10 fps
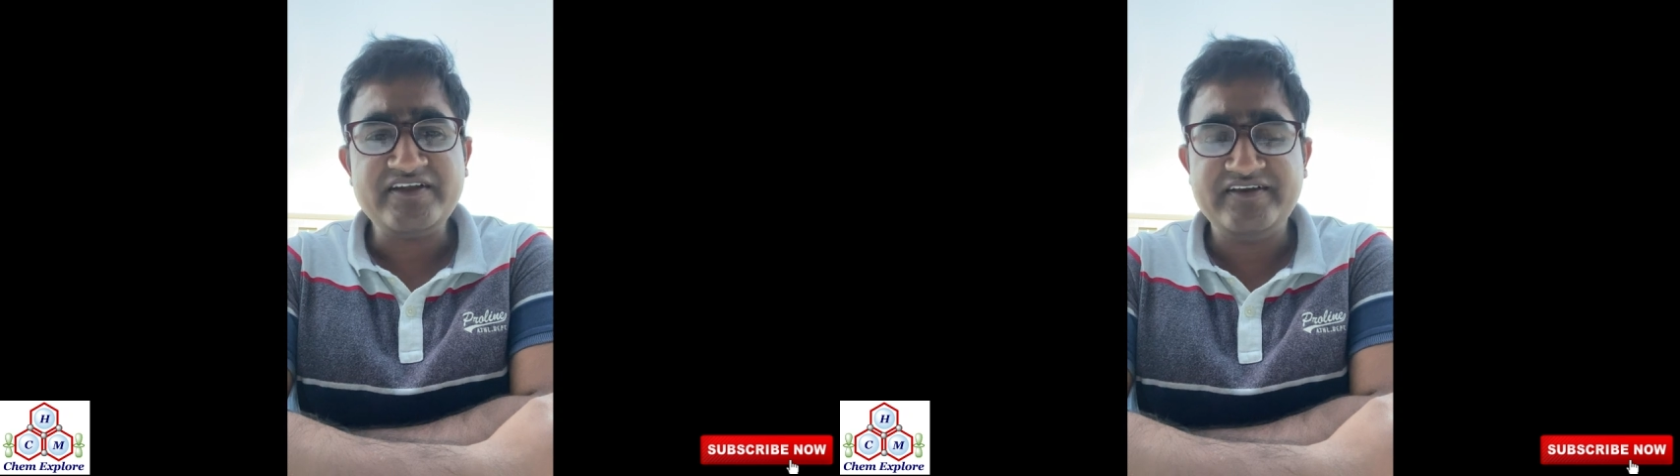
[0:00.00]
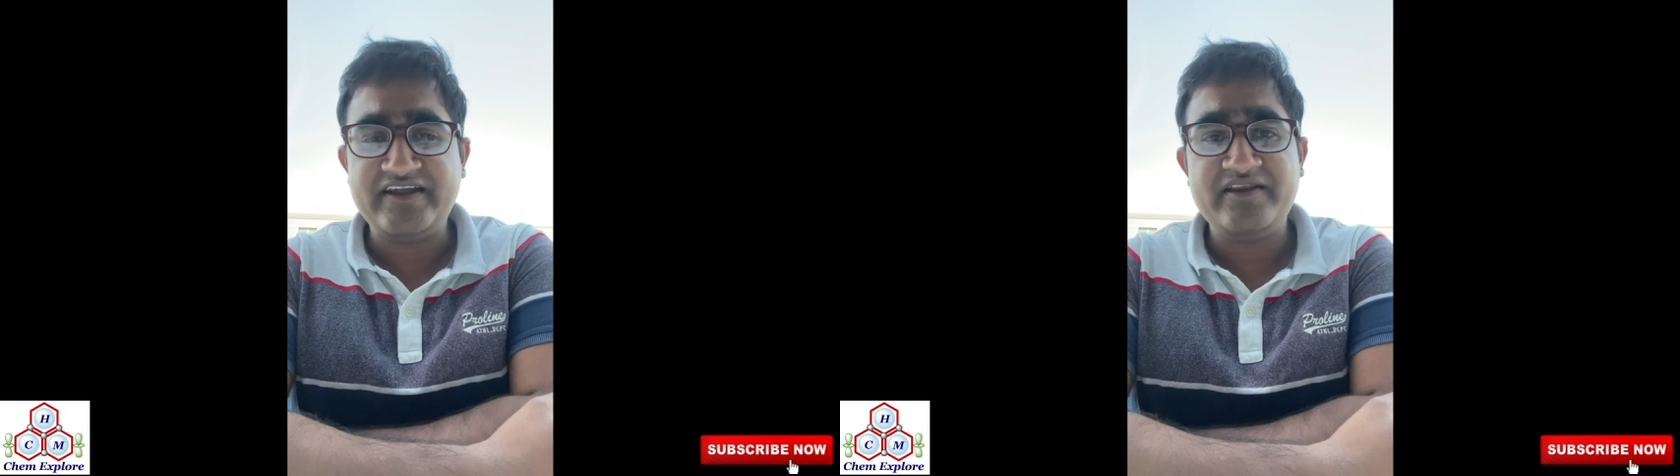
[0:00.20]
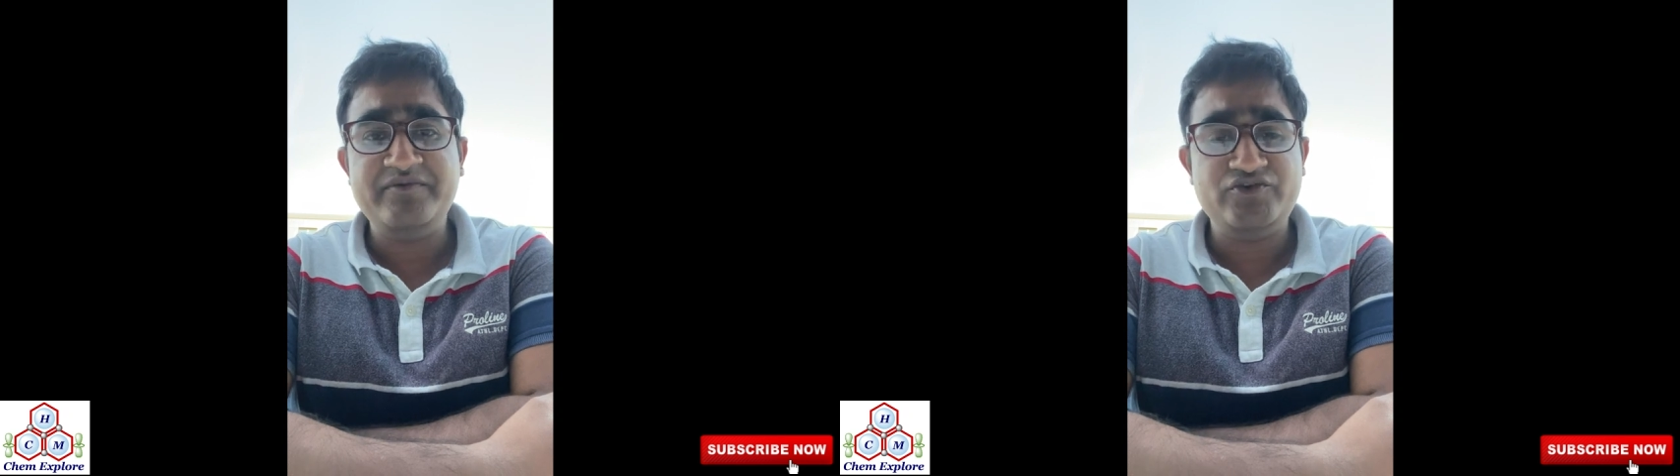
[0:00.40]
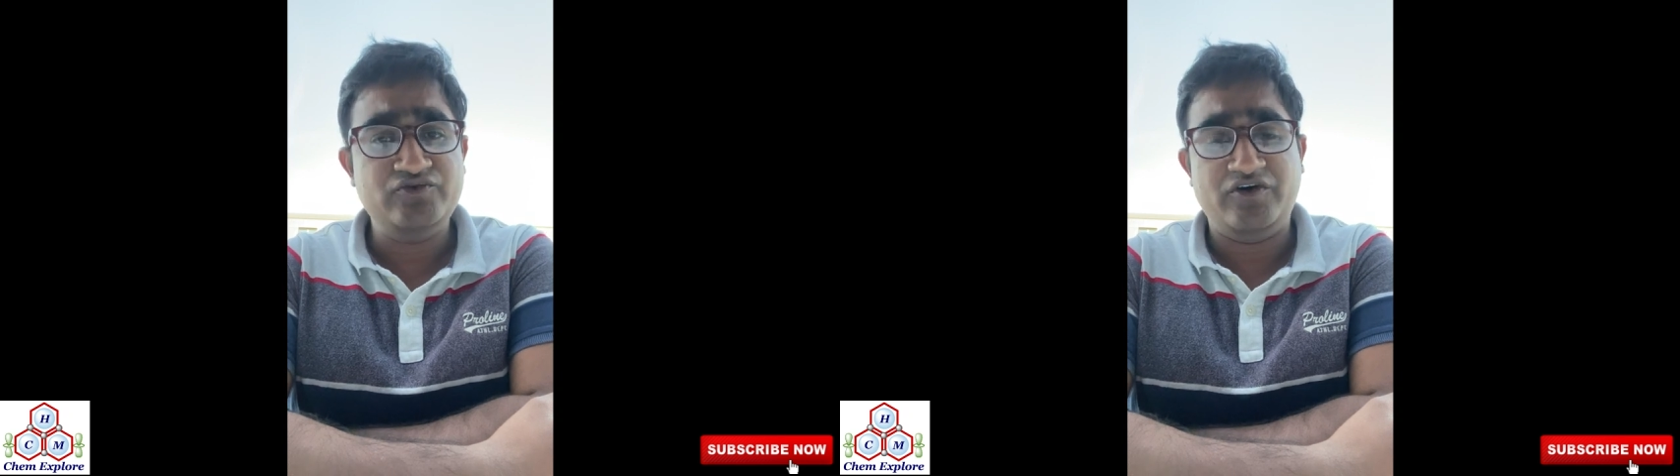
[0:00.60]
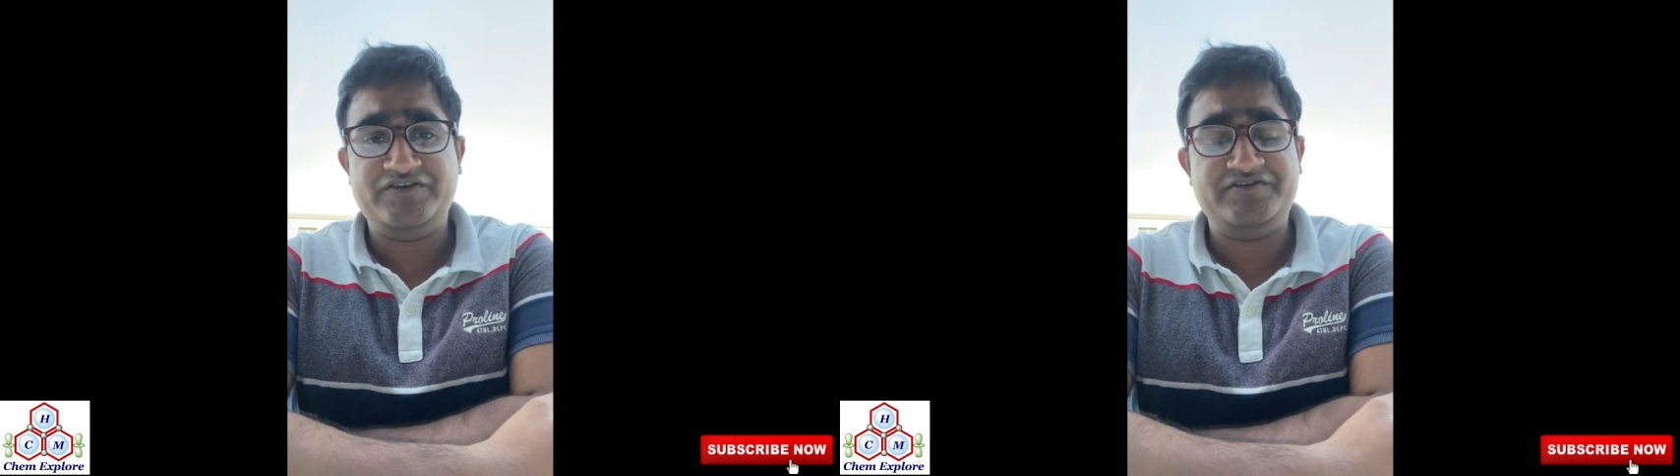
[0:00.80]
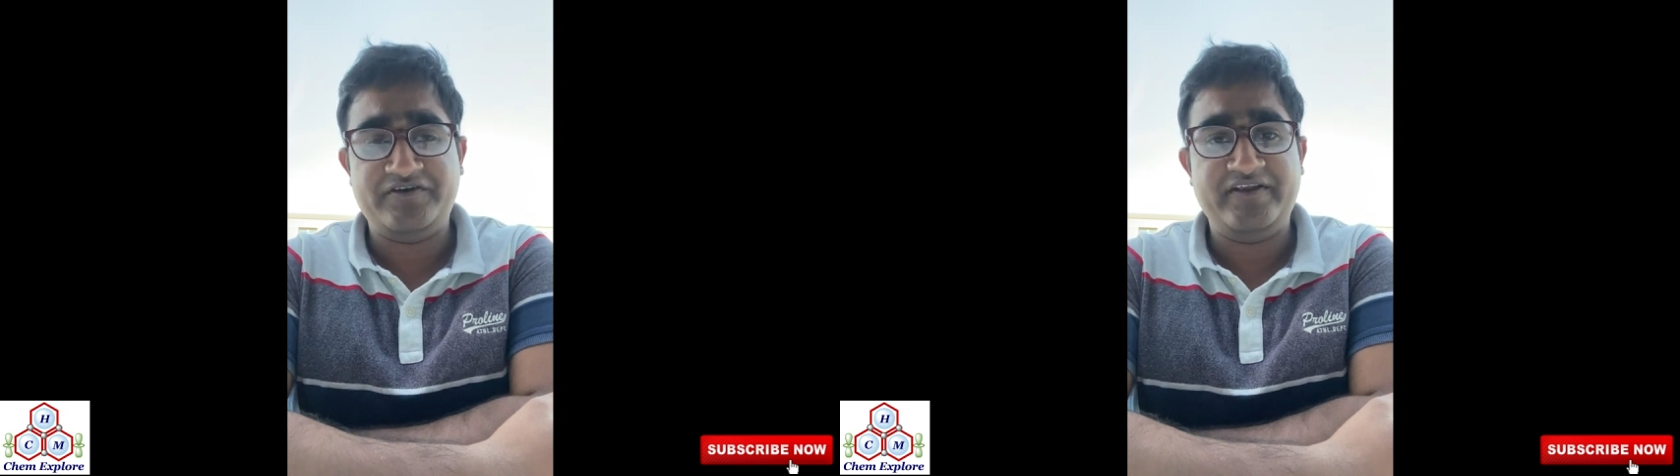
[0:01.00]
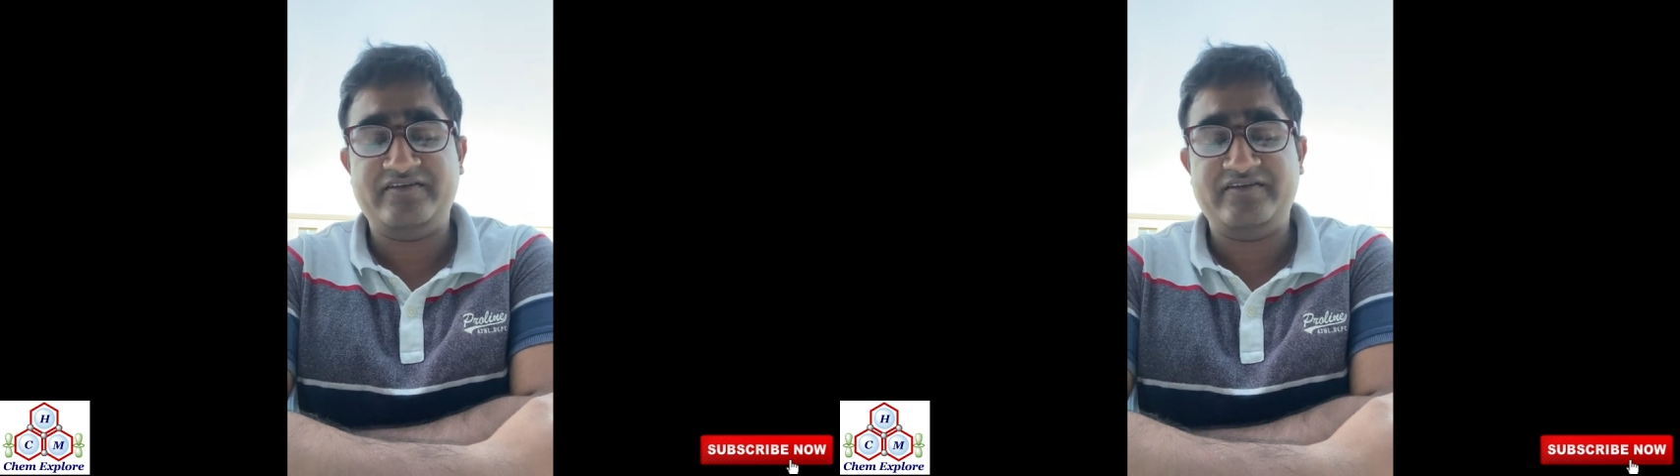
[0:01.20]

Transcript: It can be two or three,